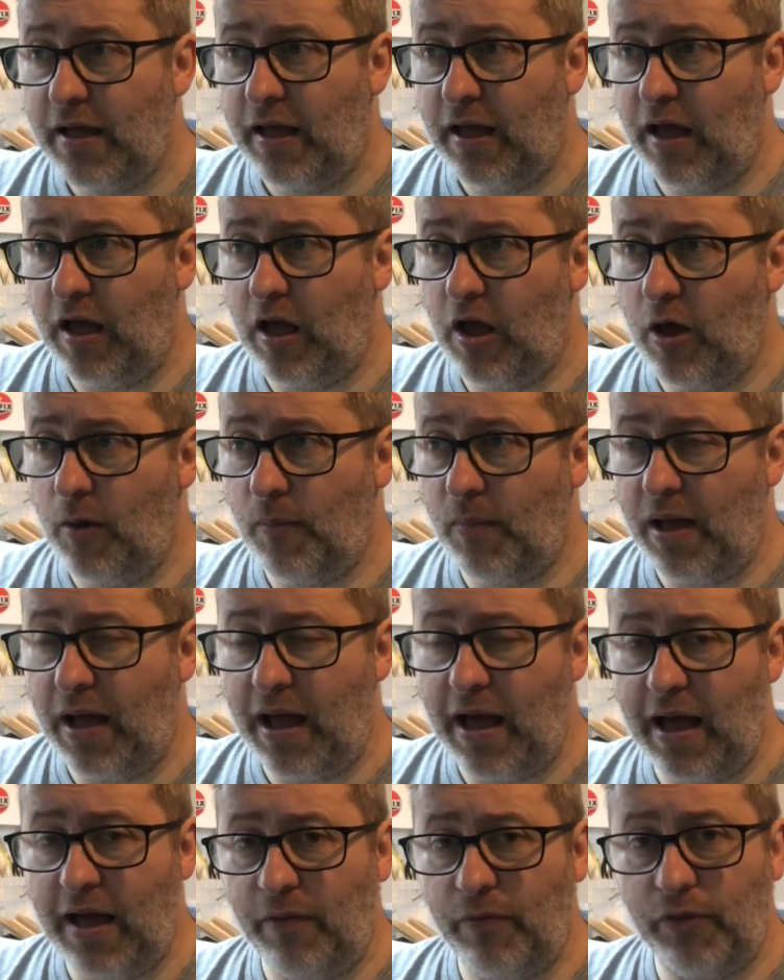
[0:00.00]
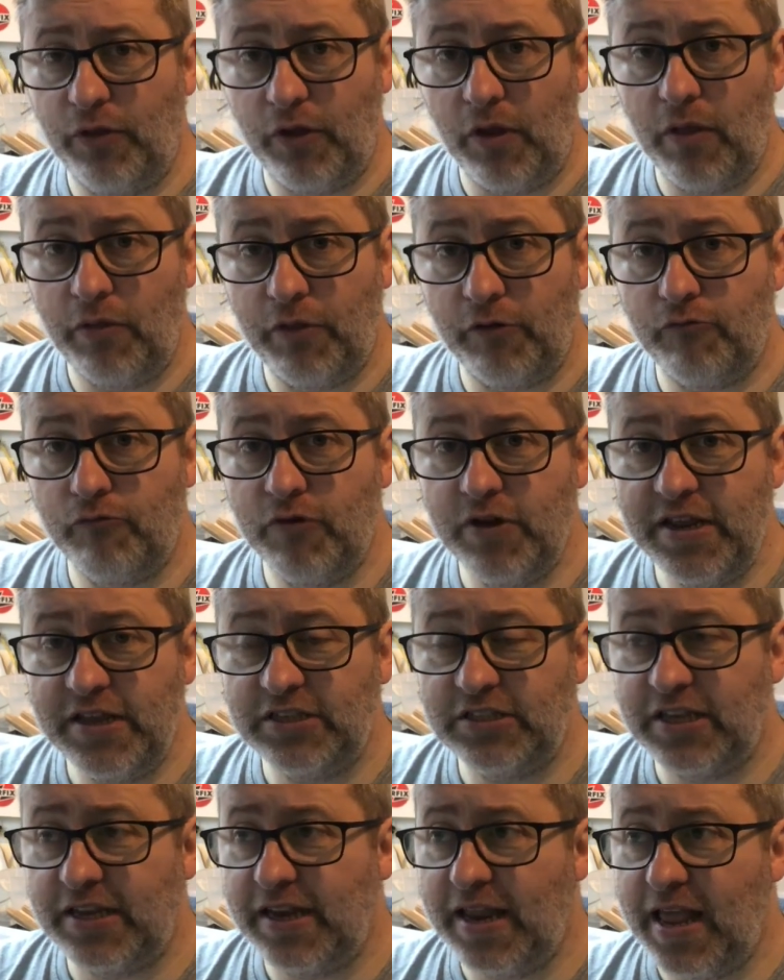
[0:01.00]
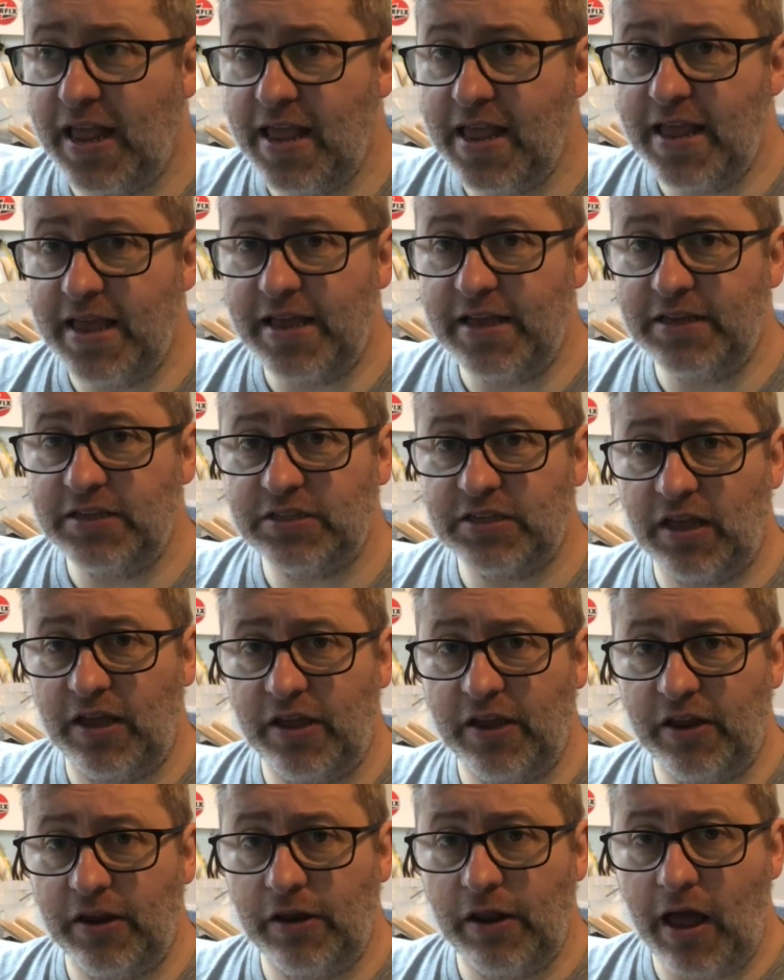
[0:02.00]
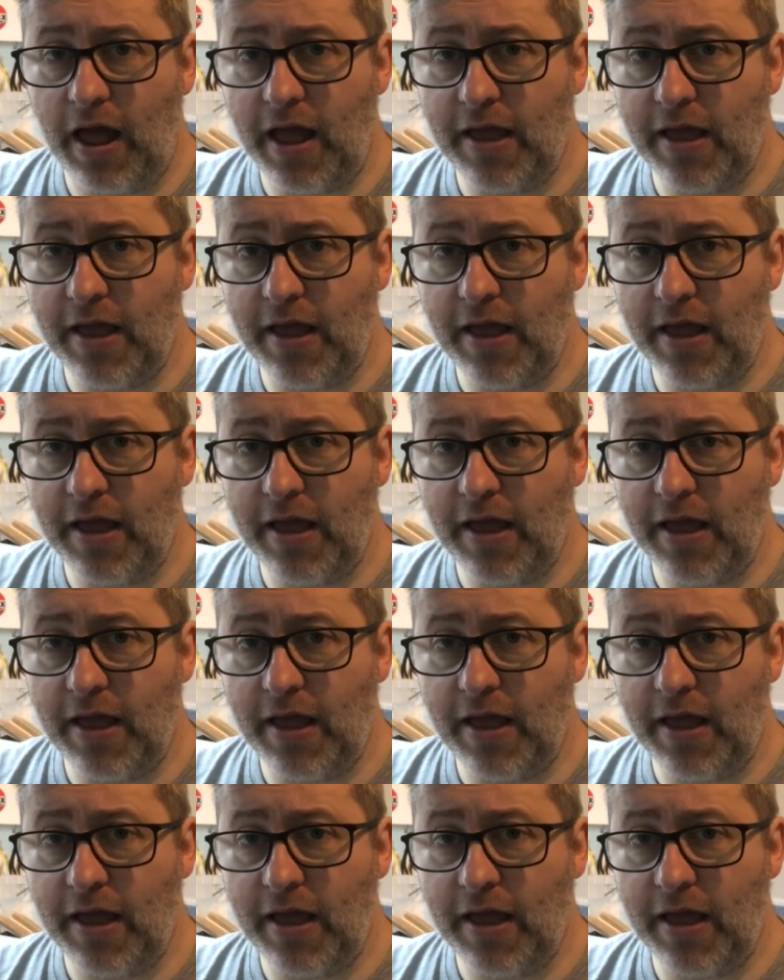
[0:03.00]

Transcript: And the reason is, I